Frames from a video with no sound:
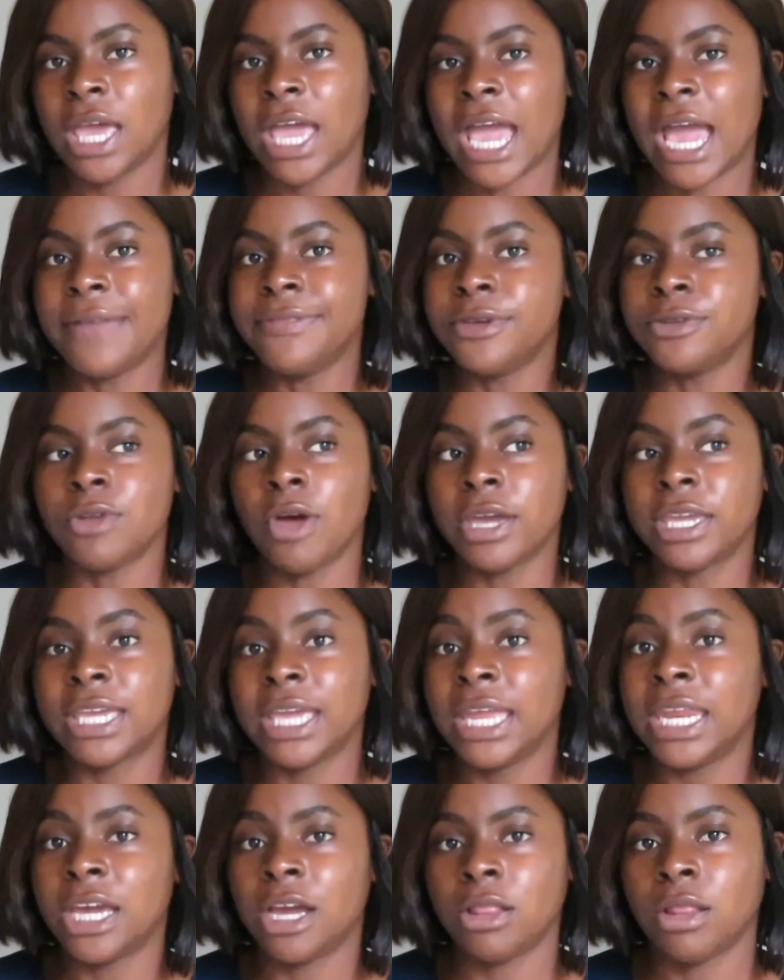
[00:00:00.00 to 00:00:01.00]
and they're not
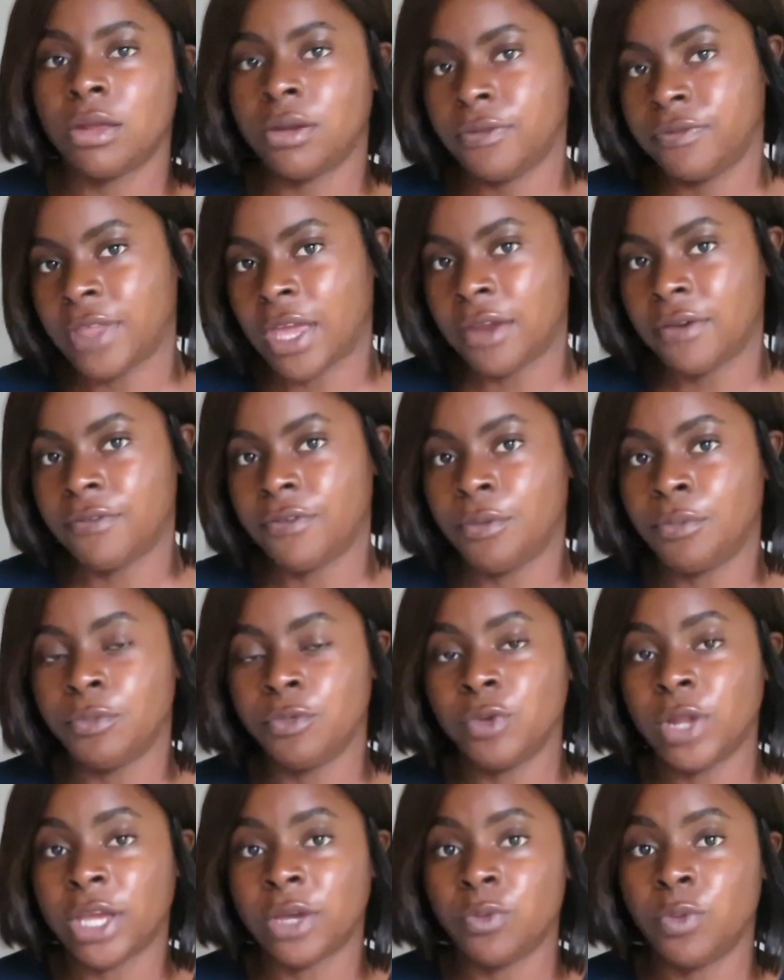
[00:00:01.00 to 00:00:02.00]
getting a lot of that from
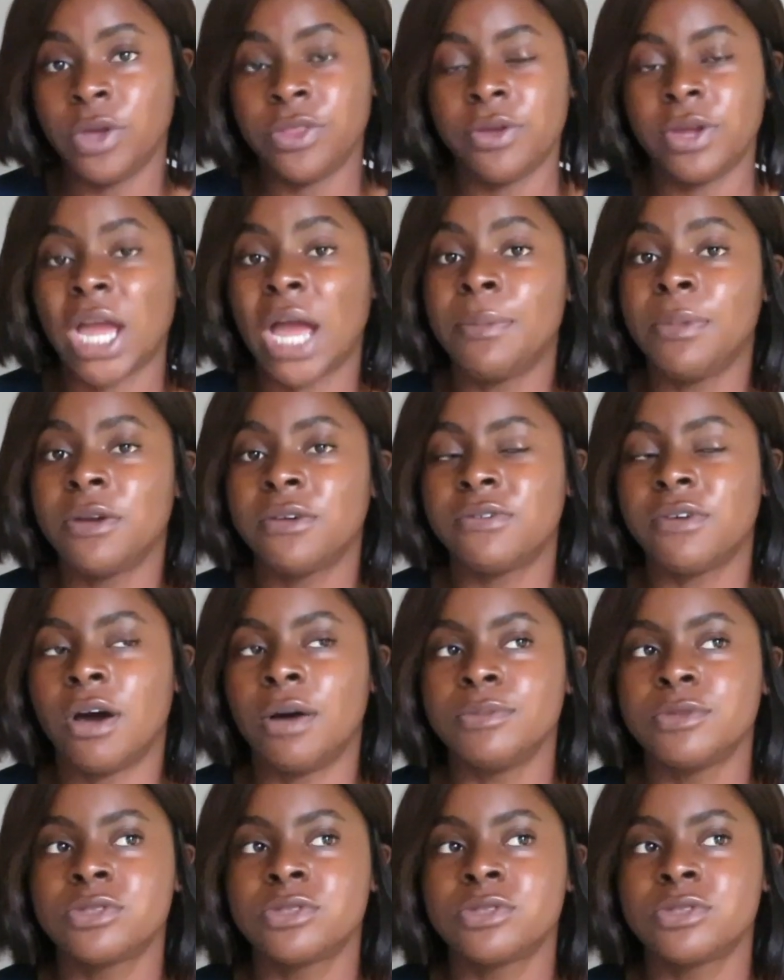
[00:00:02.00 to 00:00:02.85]
like where they're coming from.